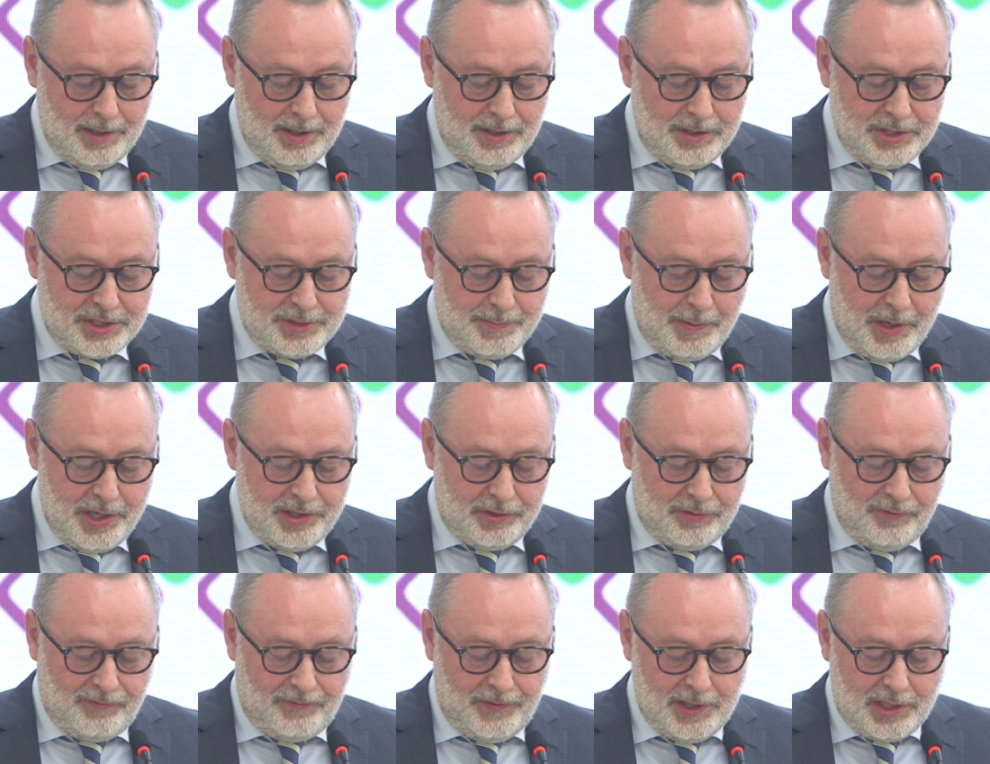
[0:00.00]
In
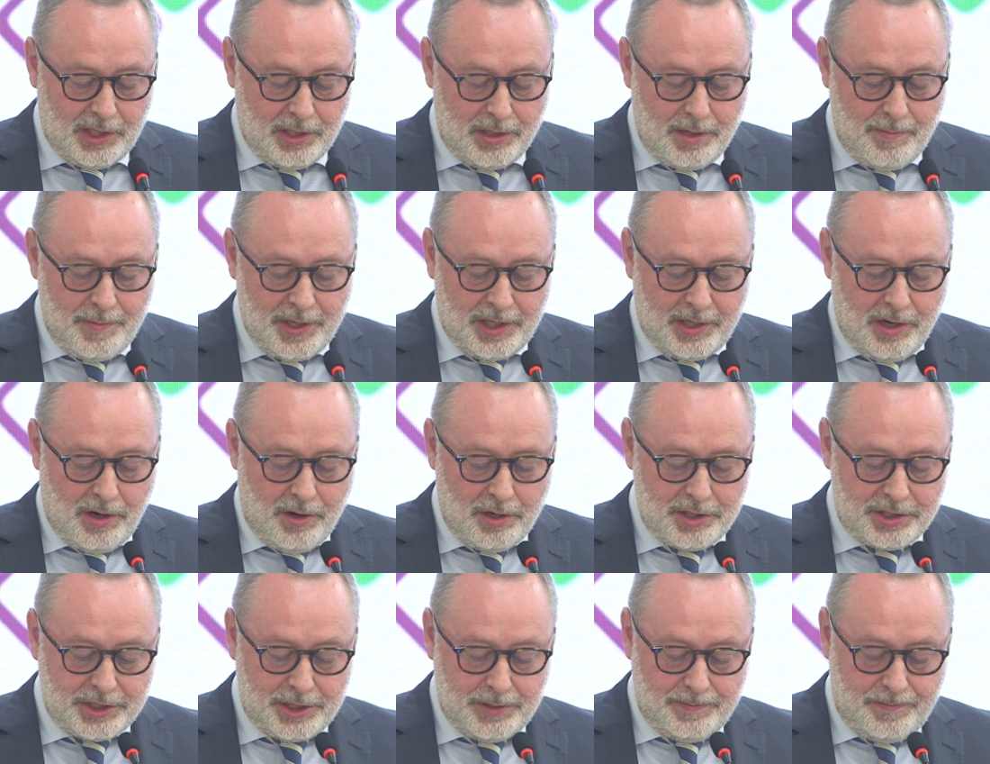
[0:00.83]
spite of economic
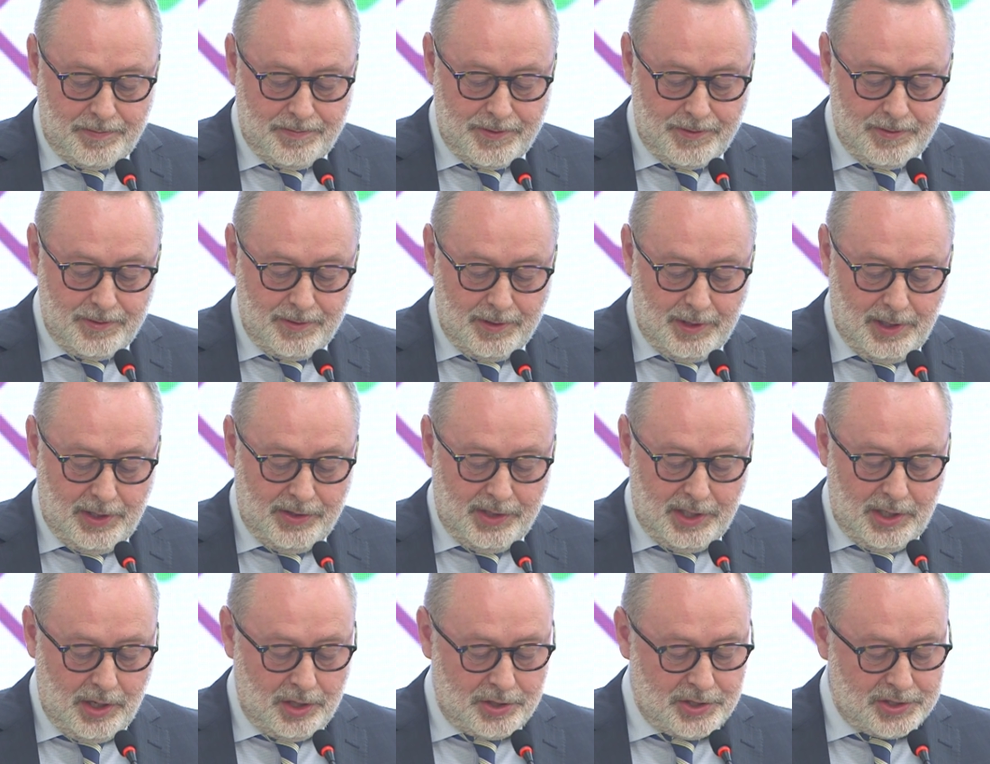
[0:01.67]
hardship
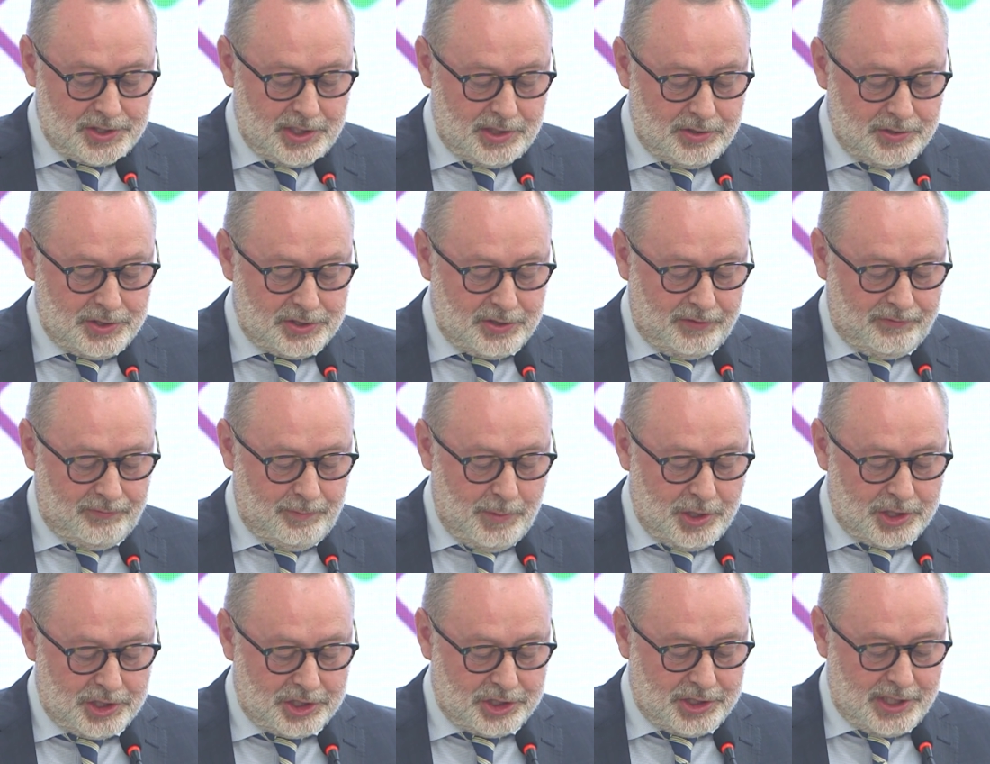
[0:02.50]
and the exodus of
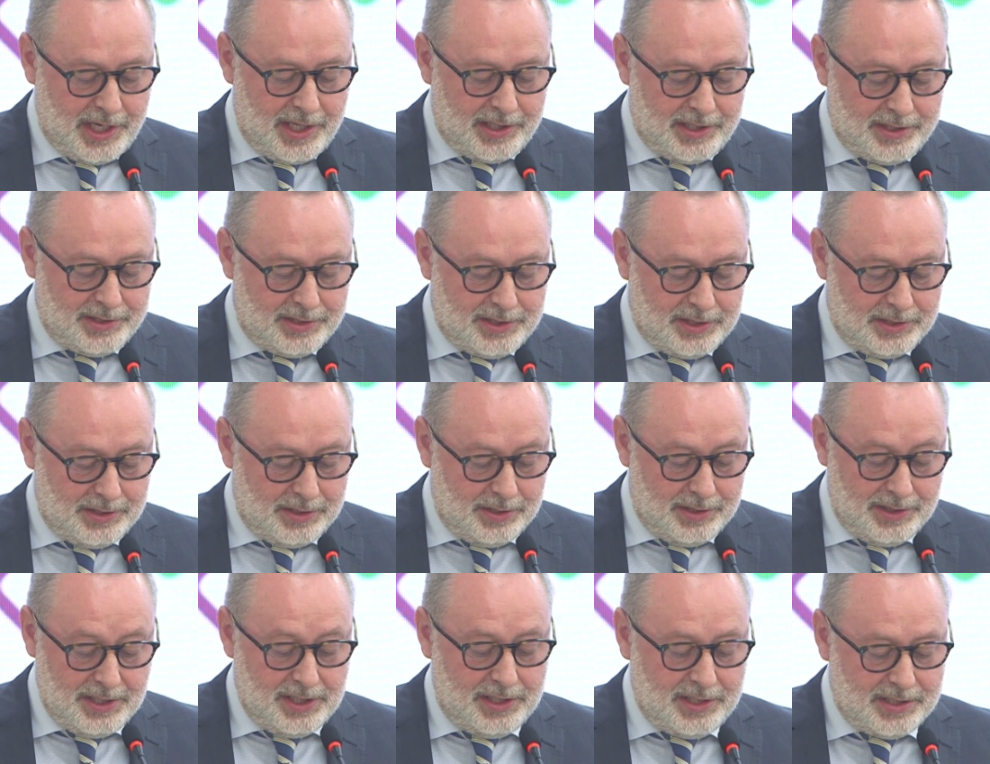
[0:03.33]
much
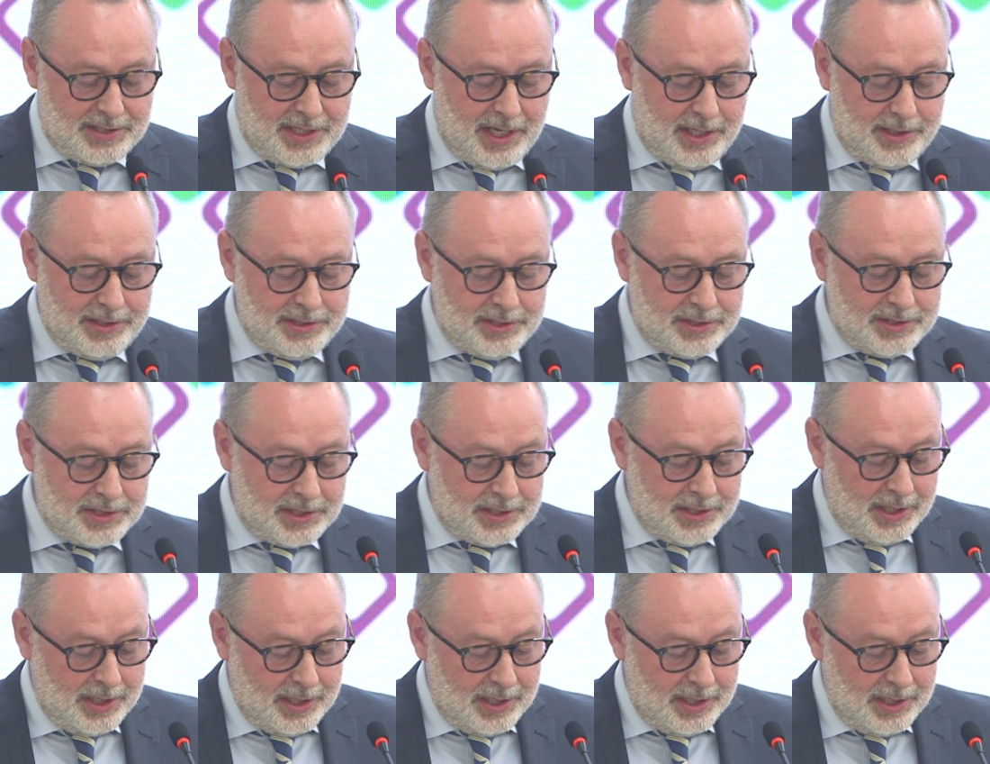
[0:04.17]
needed talent,